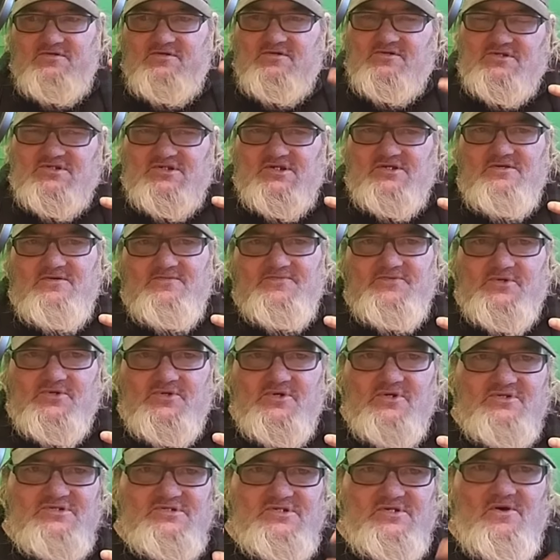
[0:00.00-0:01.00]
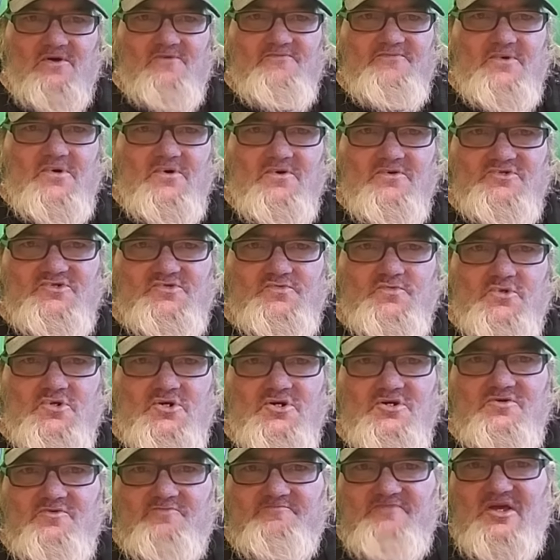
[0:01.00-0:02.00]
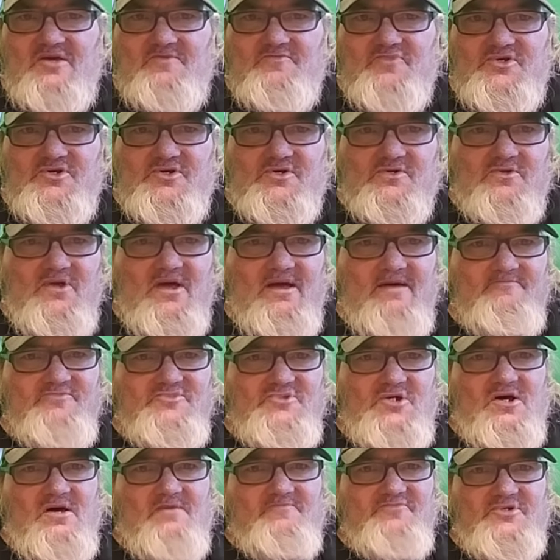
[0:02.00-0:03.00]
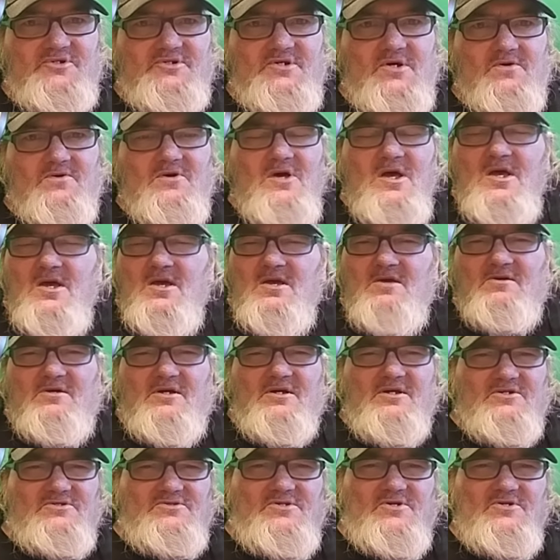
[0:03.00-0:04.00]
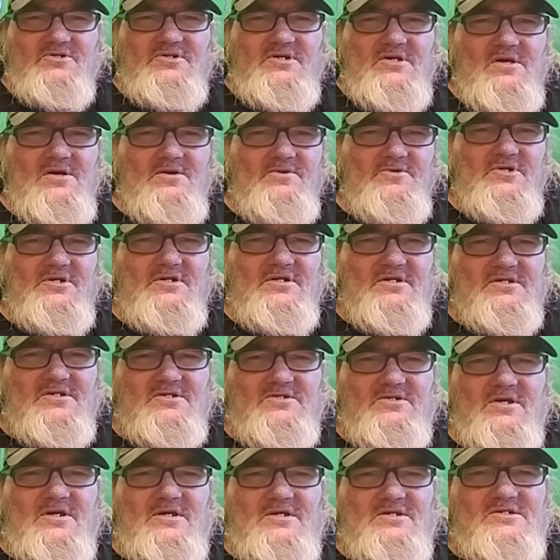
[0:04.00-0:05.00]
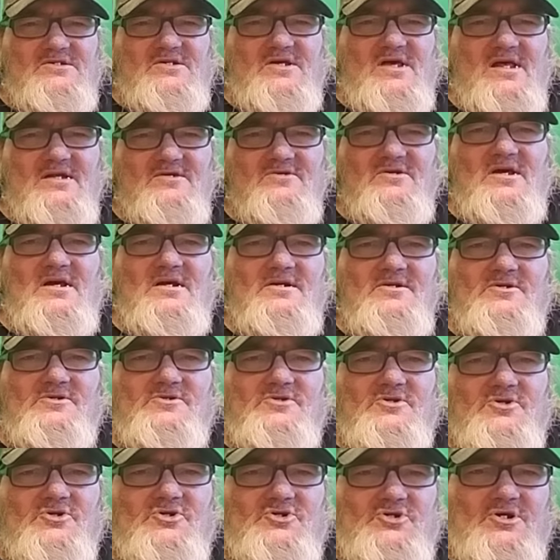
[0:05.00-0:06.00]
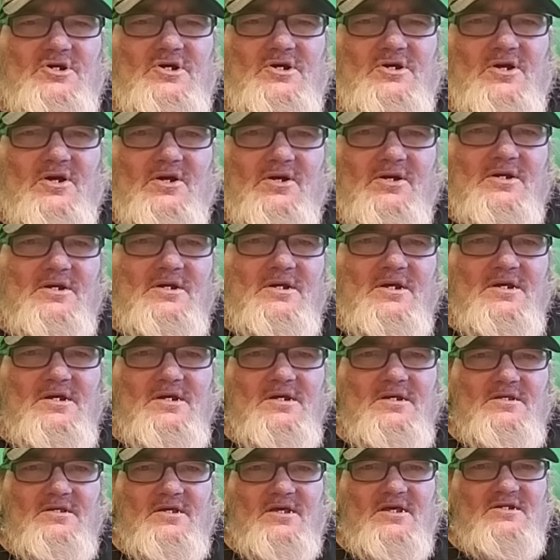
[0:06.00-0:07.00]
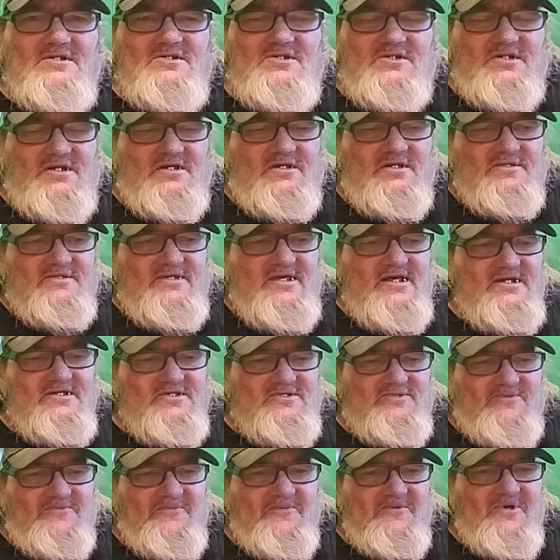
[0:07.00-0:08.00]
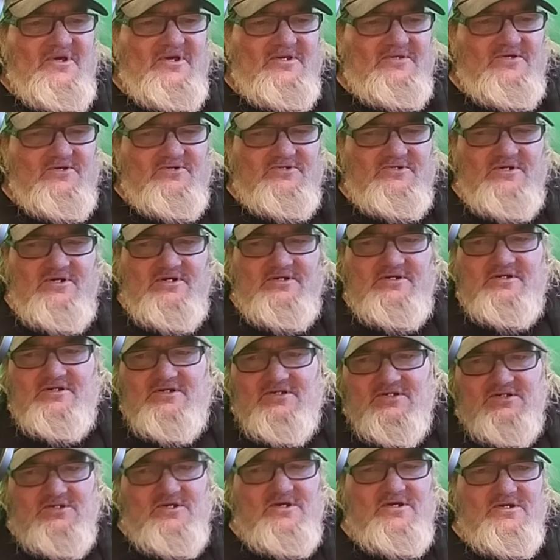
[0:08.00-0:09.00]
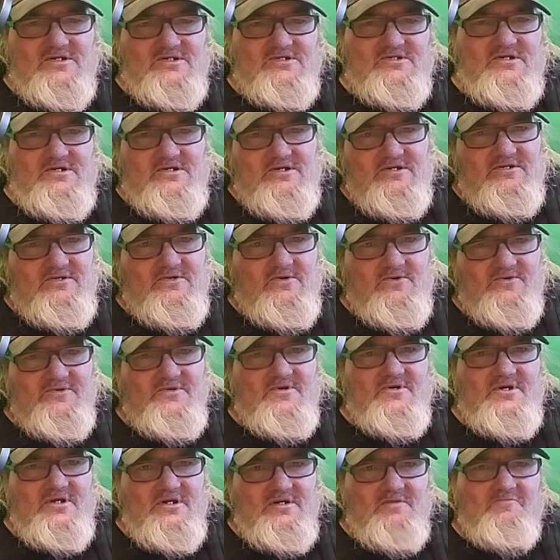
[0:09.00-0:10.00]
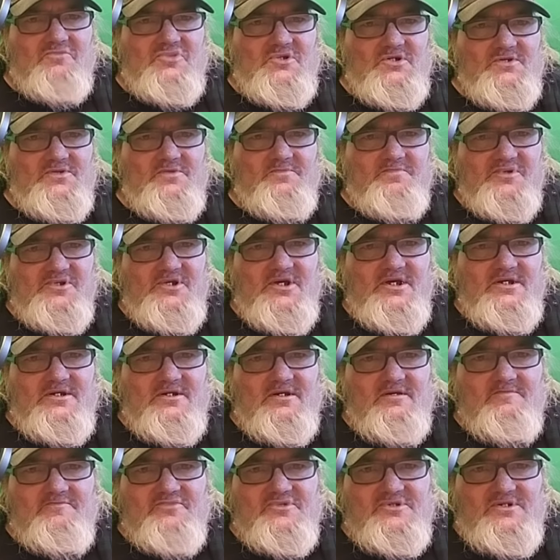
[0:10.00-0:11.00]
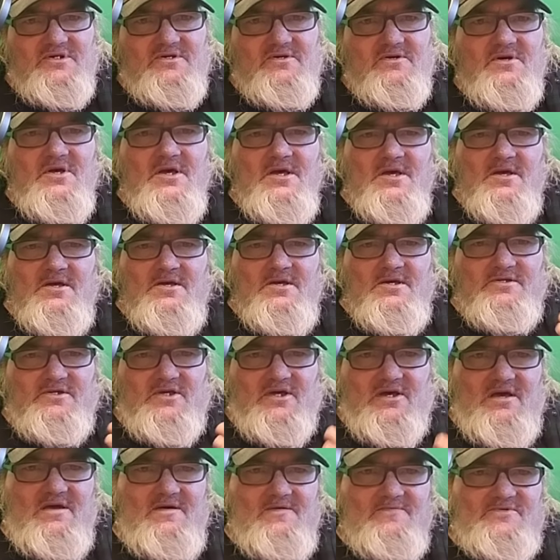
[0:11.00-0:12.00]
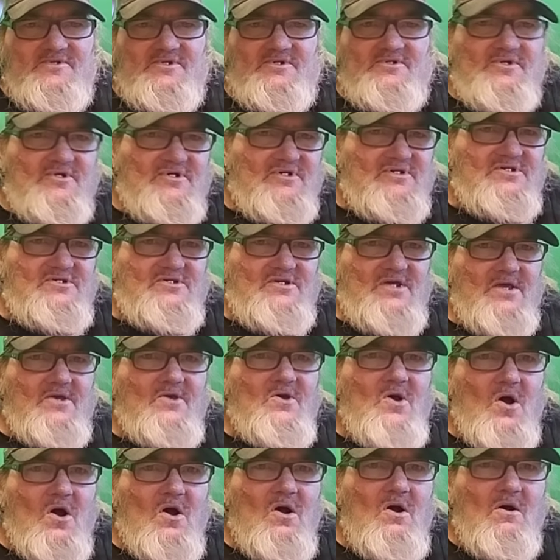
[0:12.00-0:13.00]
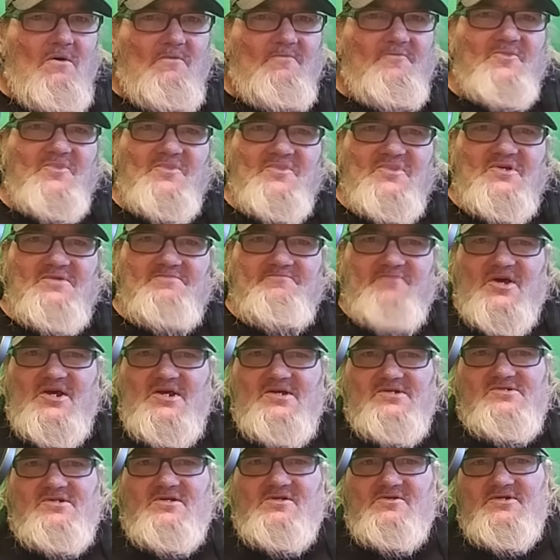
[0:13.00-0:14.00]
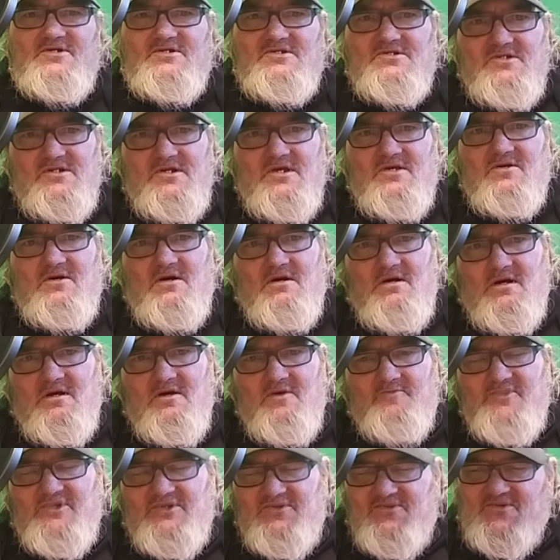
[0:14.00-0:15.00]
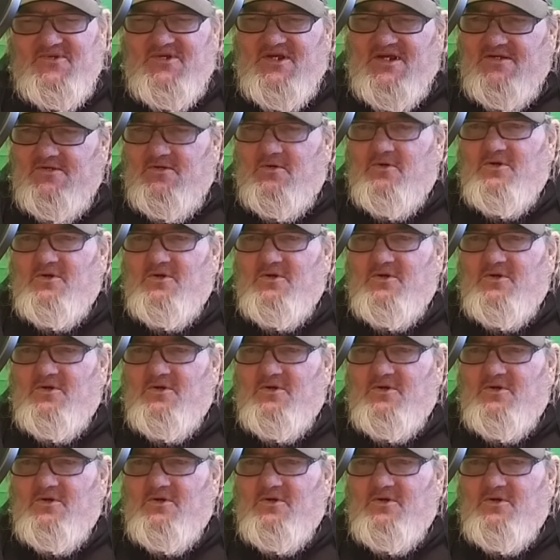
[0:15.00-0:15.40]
see if your cell phones work, maybe your laptop. You know, because they're telling you to stay sat down in your chair. That's uh, that's the thing. They're telling you to stay seated, or they're going to blow the plane up. So you have to just stay calm. Basically, stay calm and think.